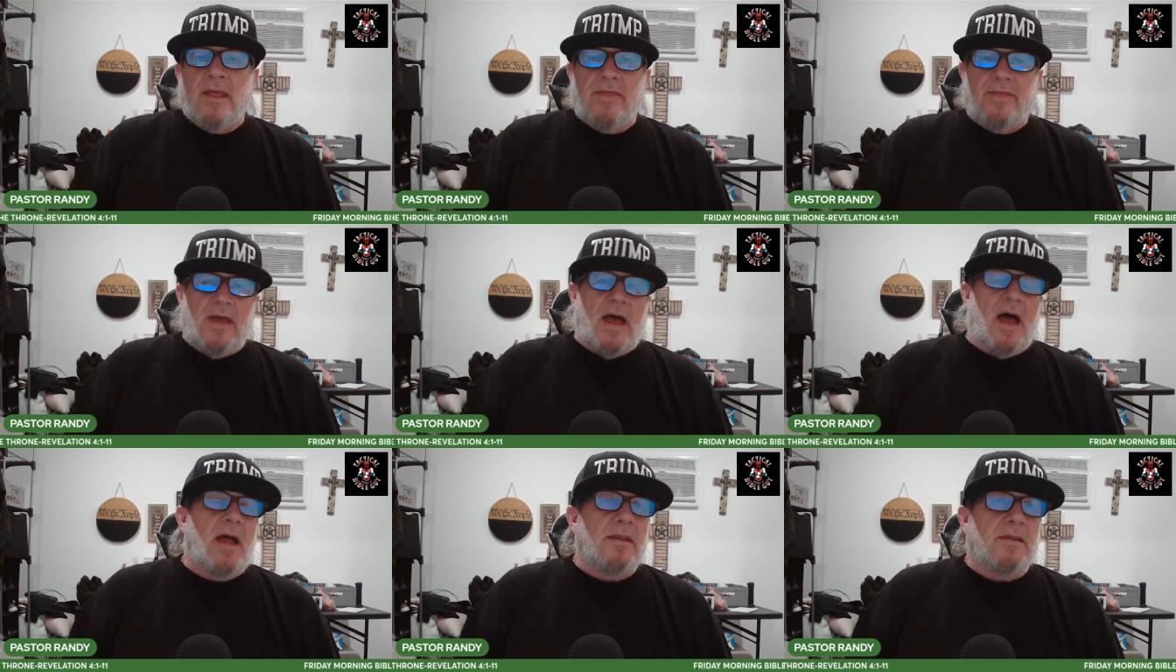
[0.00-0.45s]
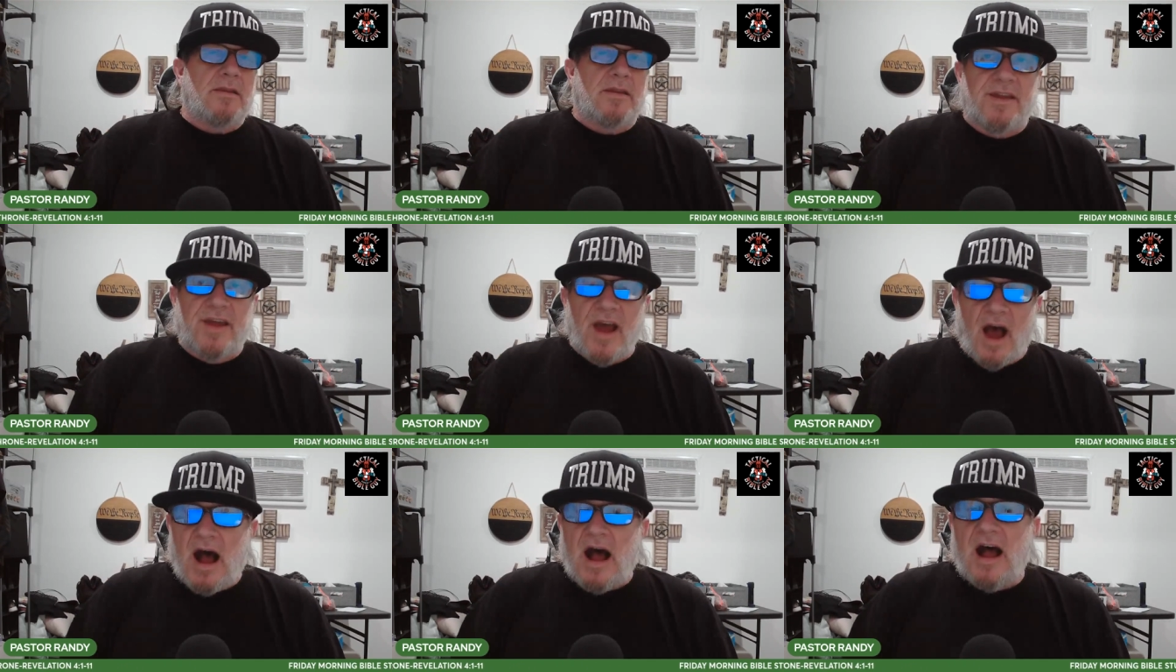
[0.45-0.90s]
that
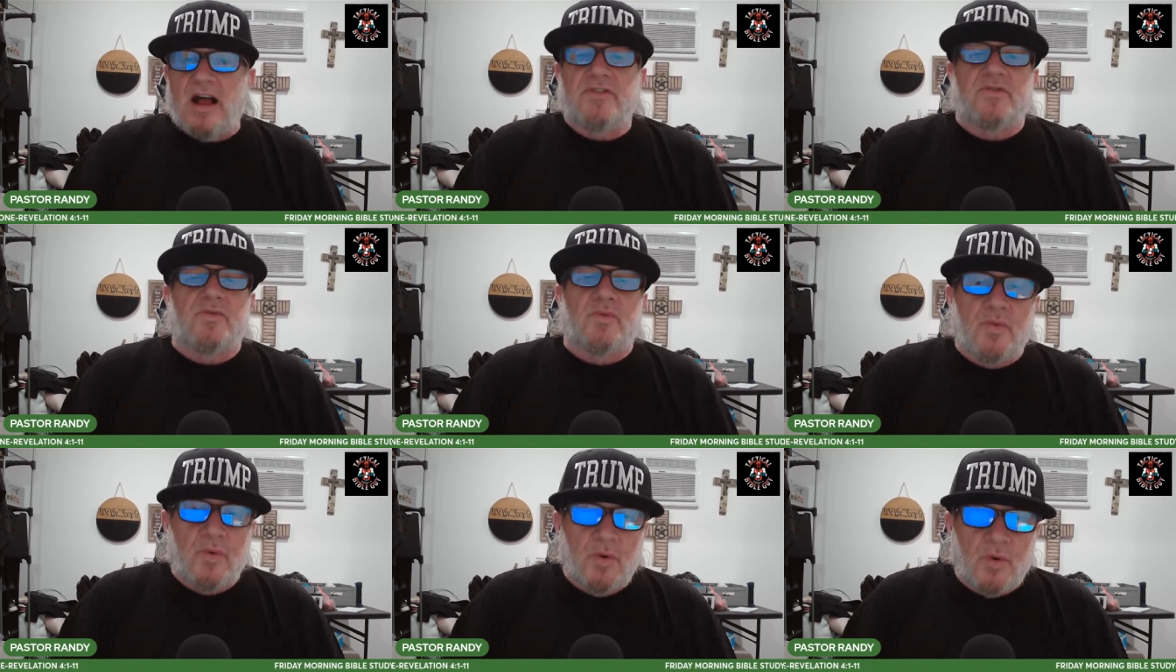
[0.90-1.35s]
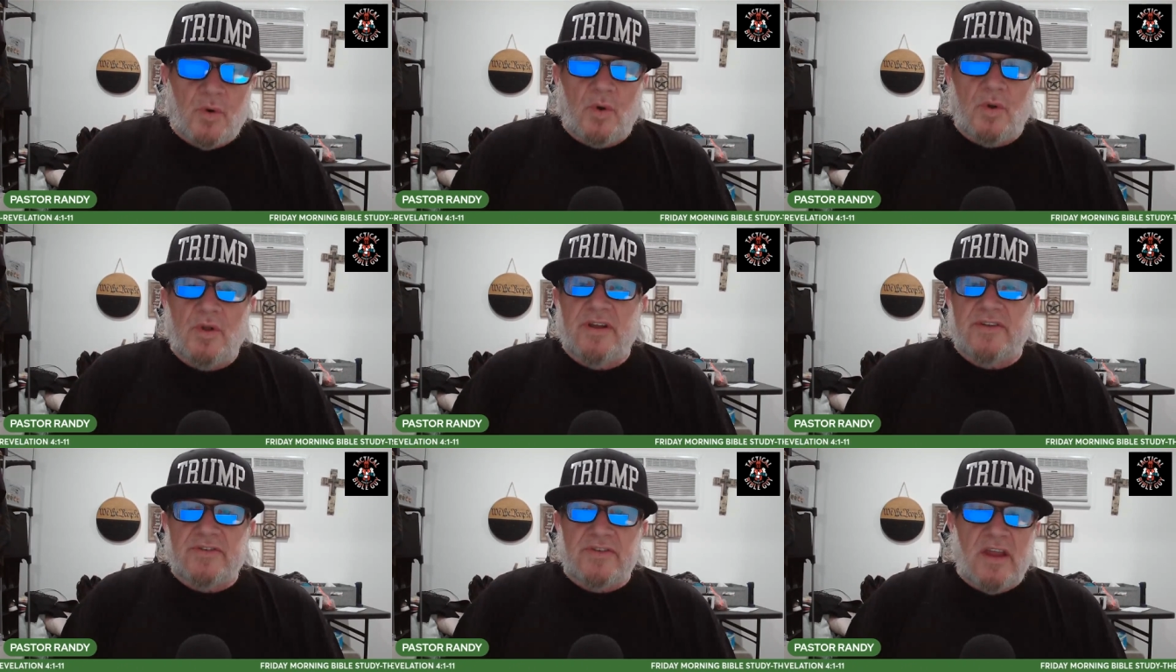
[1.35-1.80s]
God's
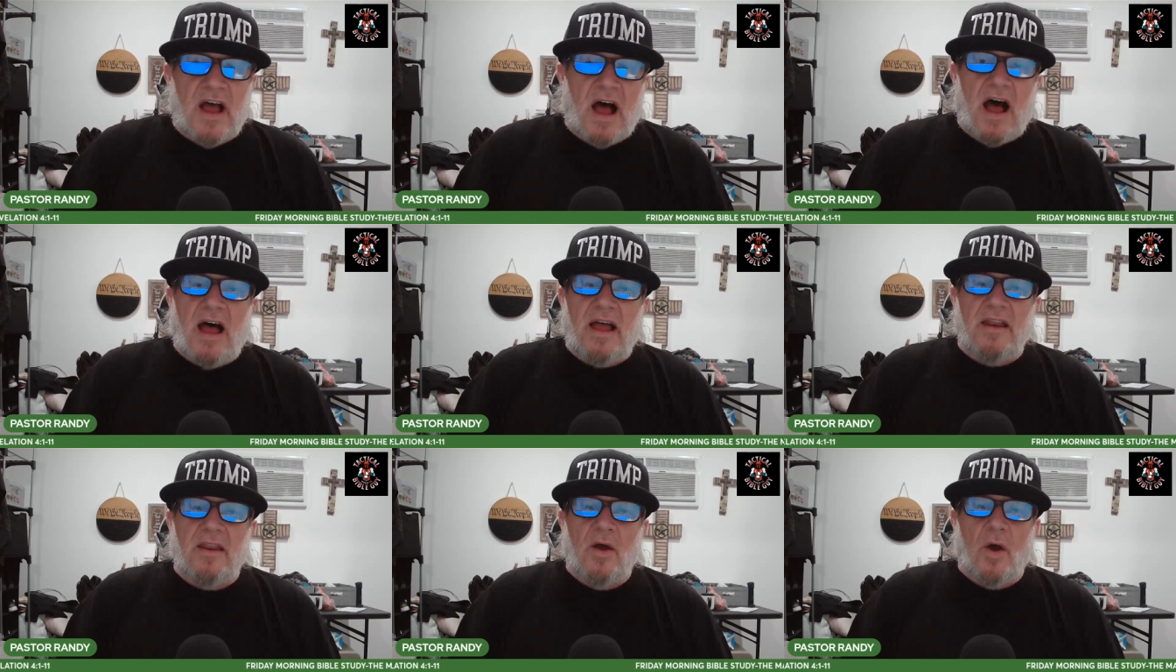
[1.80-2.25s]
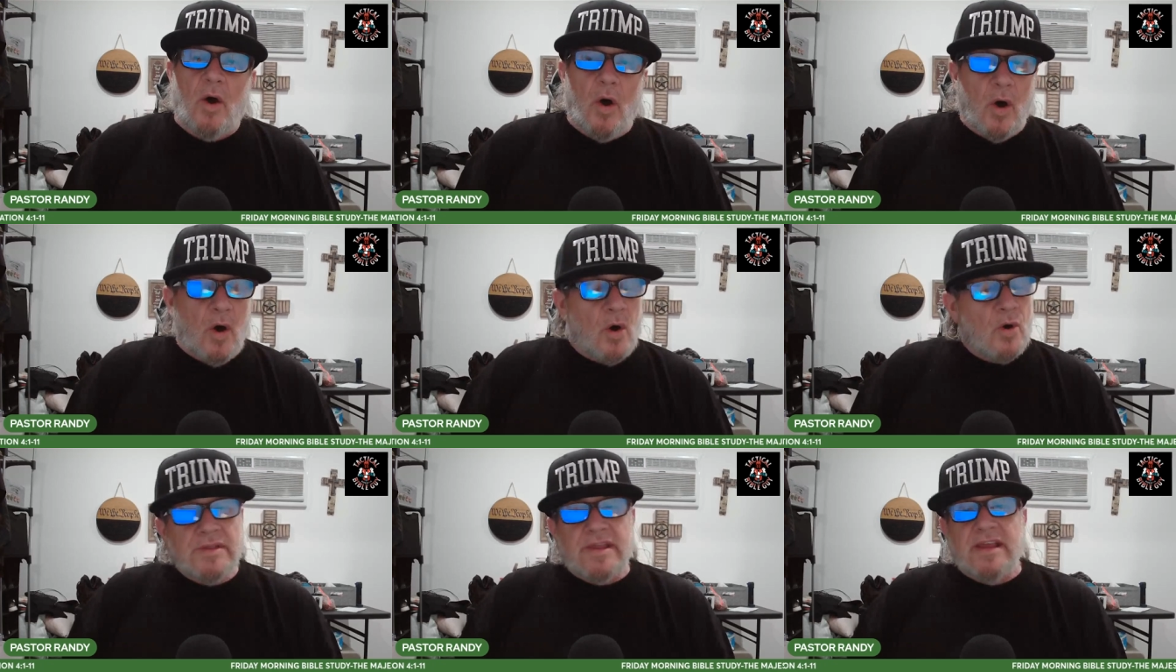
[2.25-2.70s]
rule is not
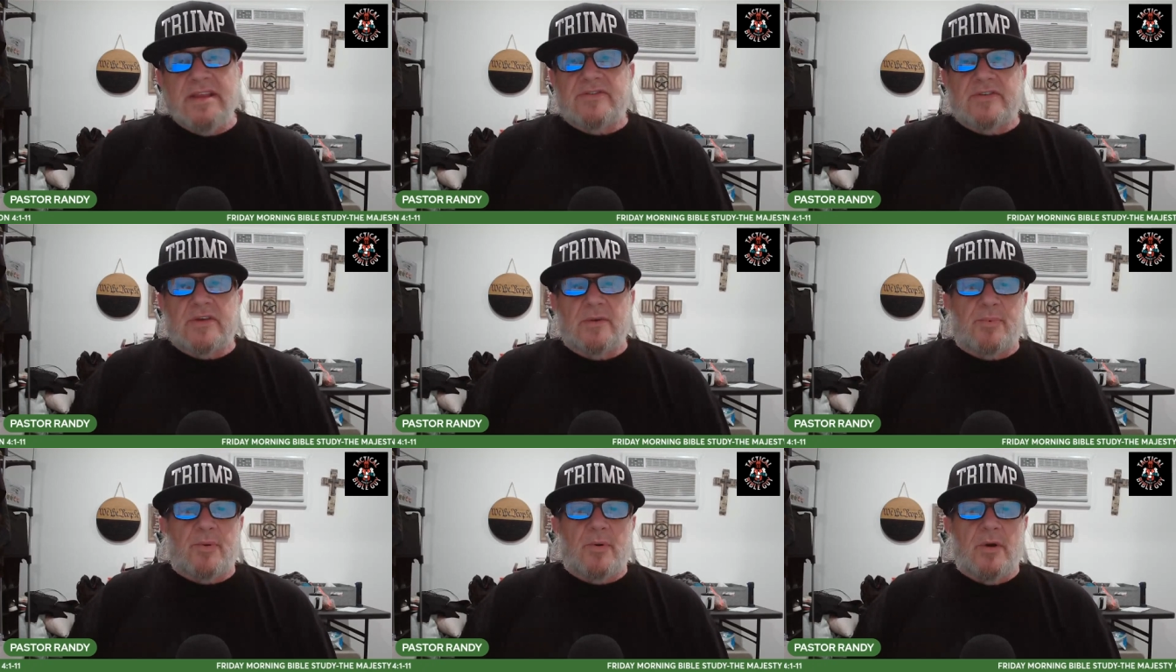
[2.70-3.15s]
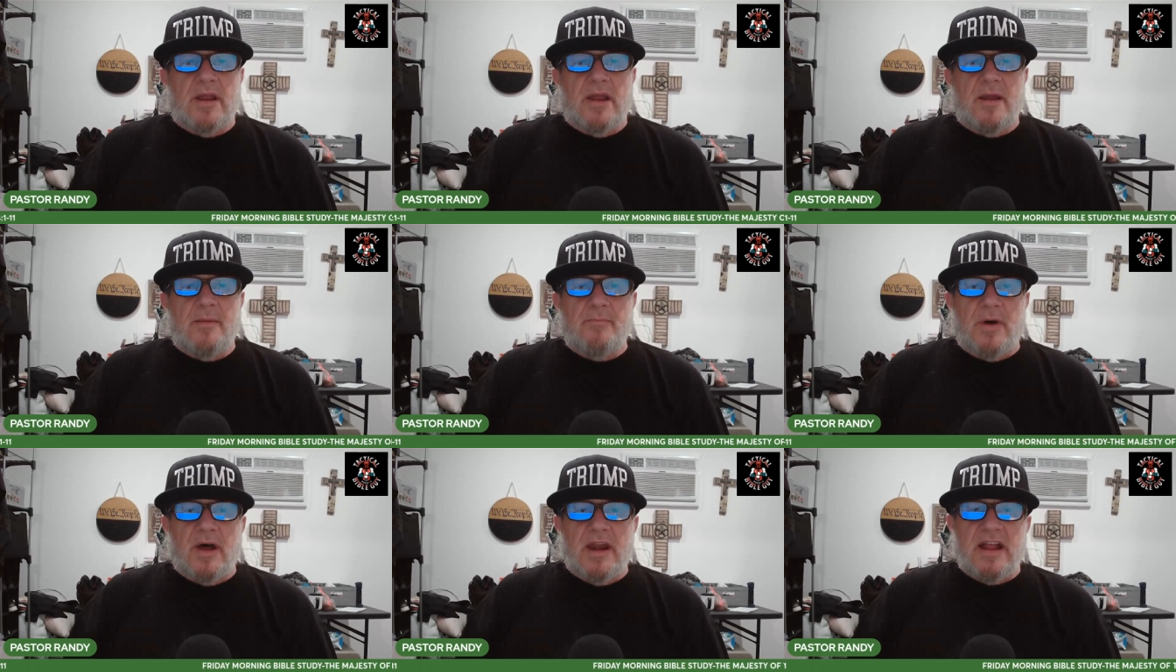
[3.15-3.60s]
only
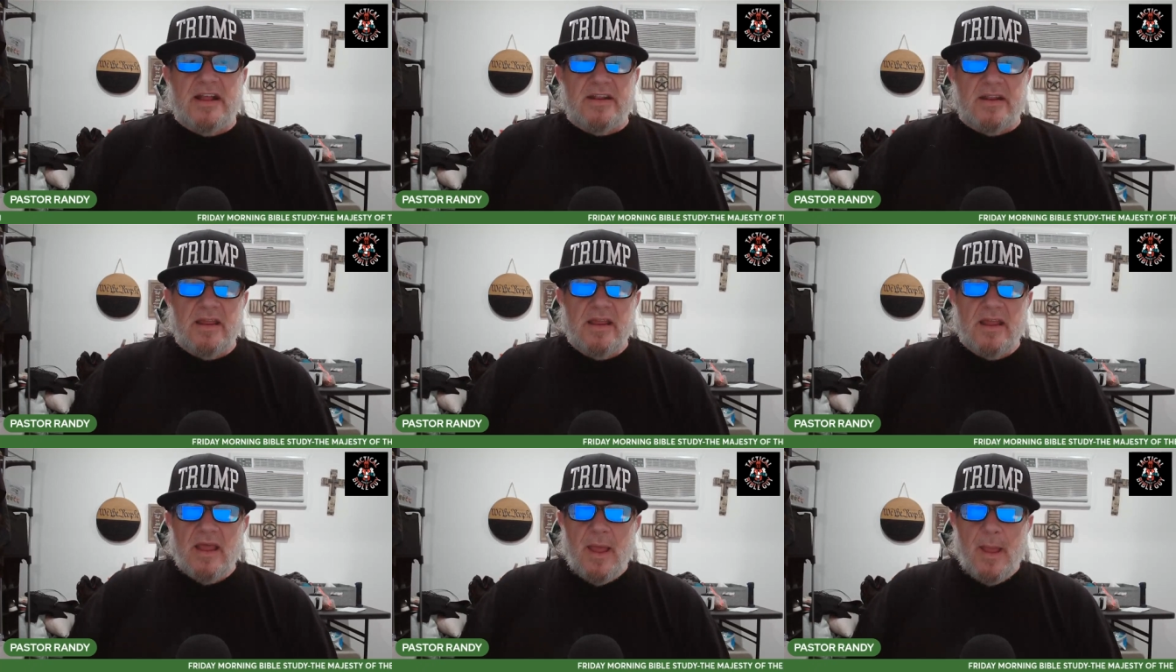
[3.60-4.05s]
supreme, but it